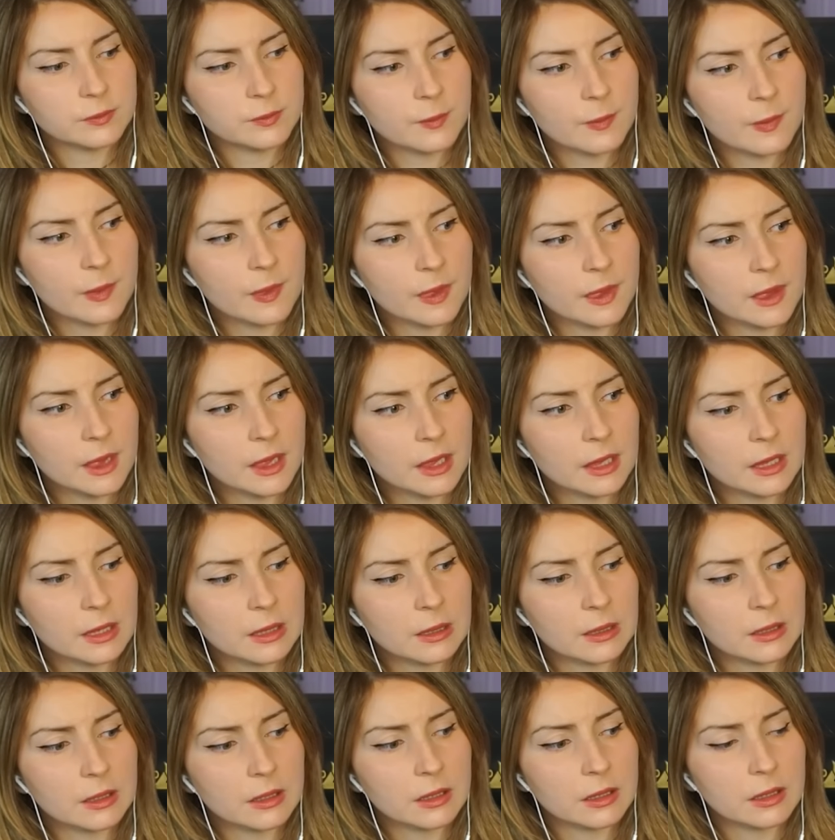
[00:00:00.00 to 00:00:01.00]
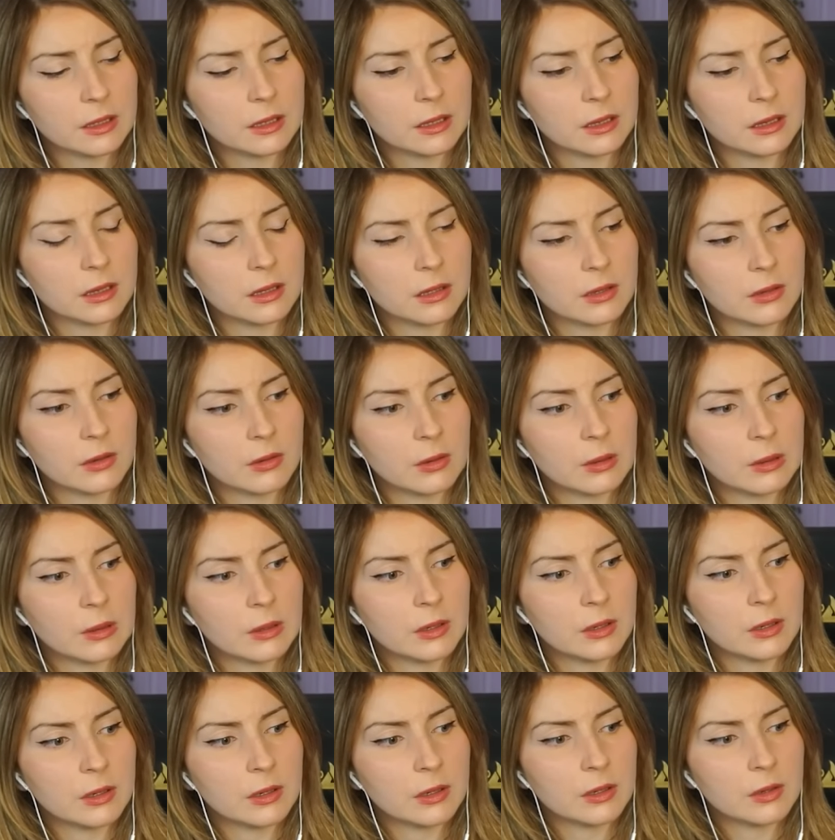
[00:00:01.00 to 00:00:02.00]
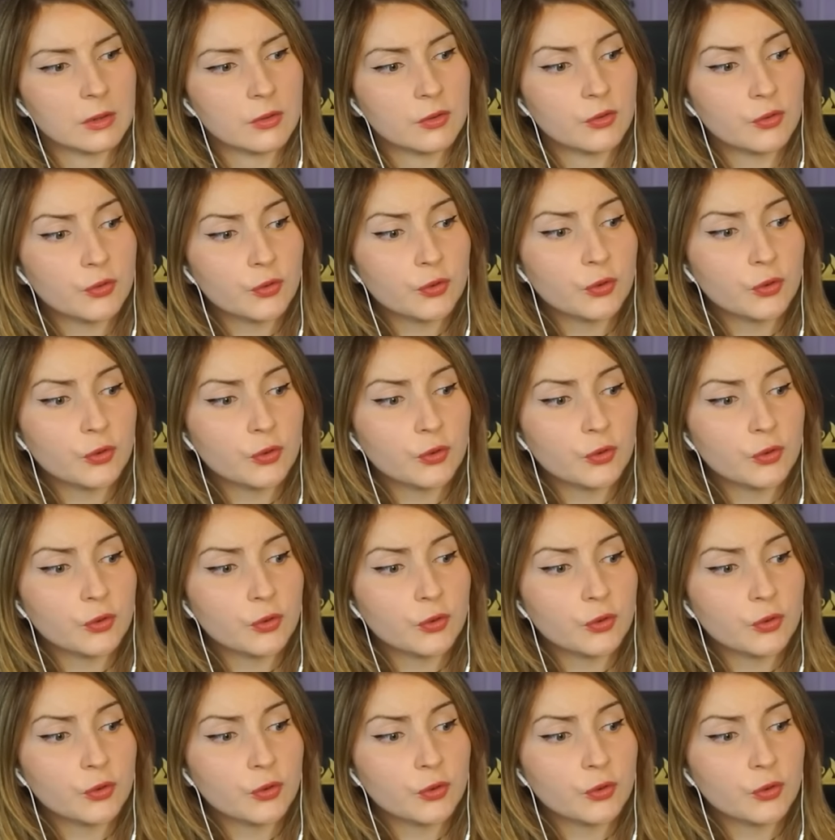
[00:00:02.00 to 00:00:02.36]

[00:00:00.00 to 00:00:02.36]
This is the solution to everything.